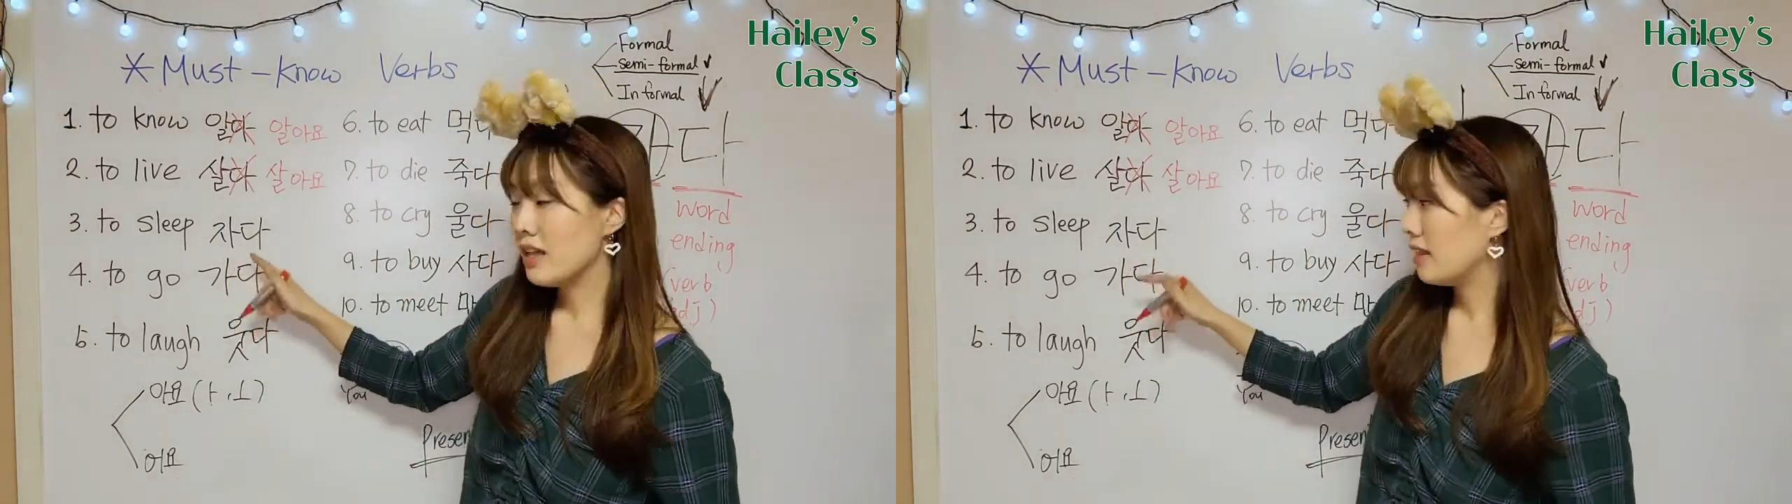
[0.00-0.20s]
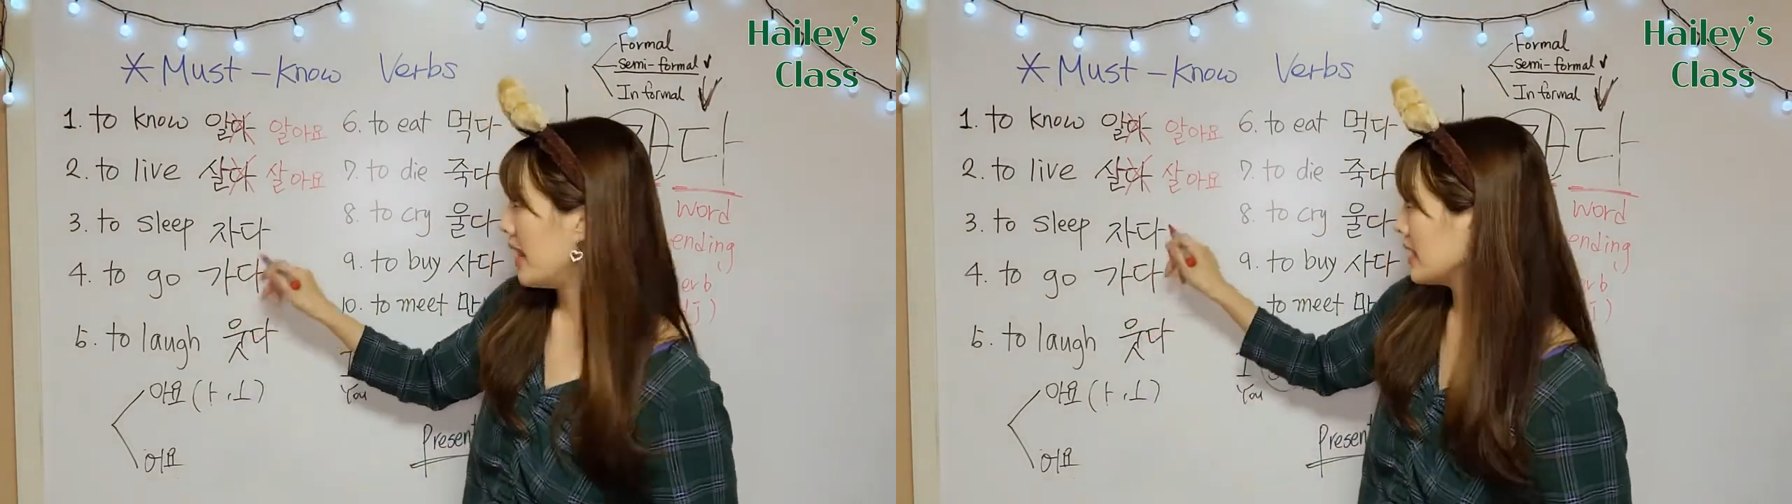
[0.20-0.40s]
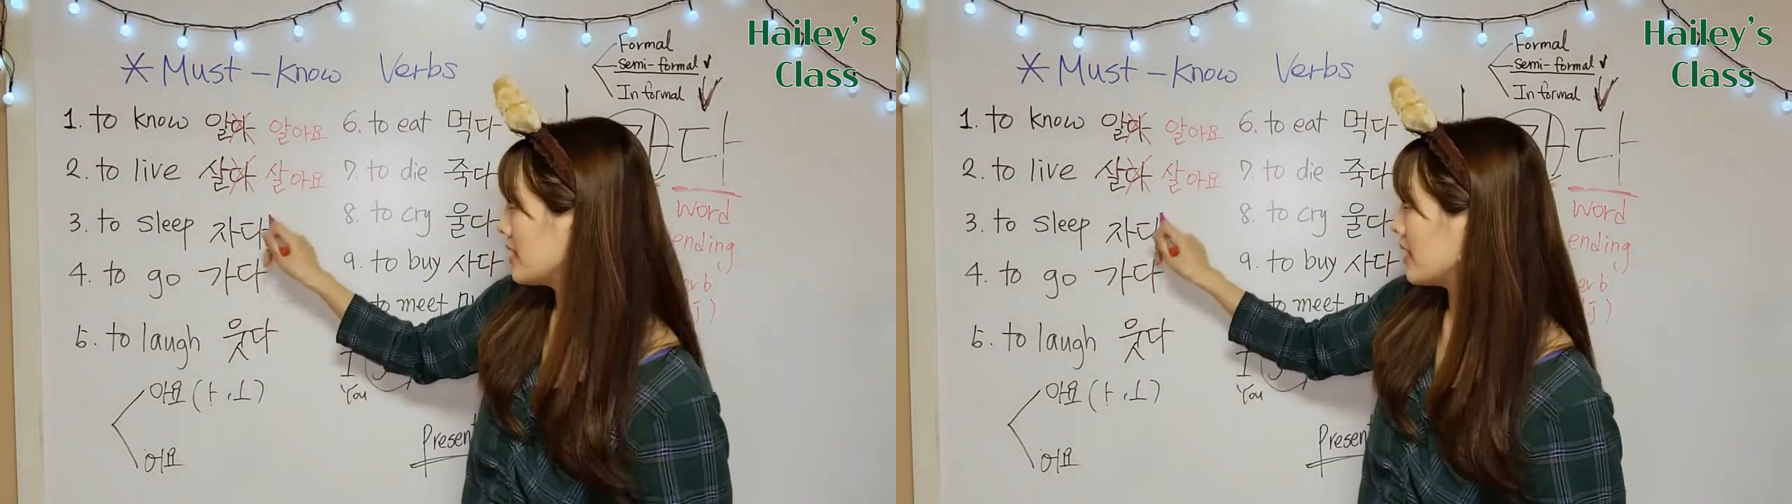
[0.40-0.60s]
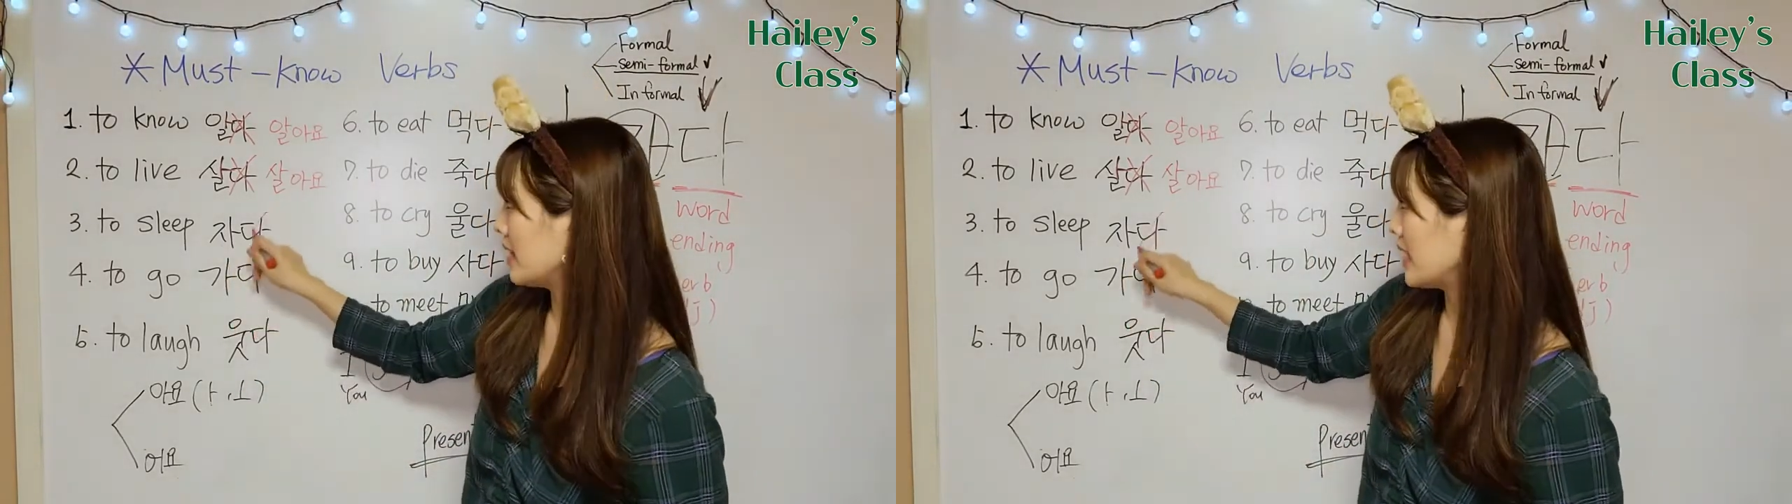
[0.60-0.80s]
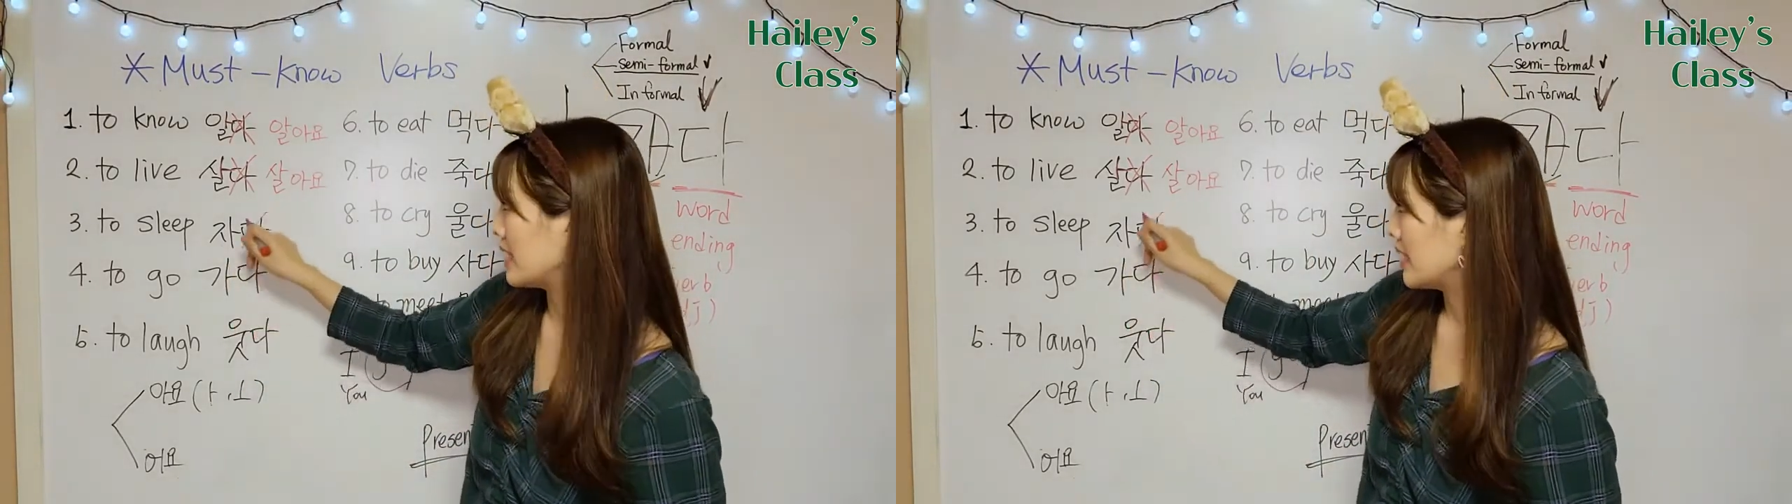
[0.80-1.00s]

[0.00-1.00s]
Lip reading: Let's delete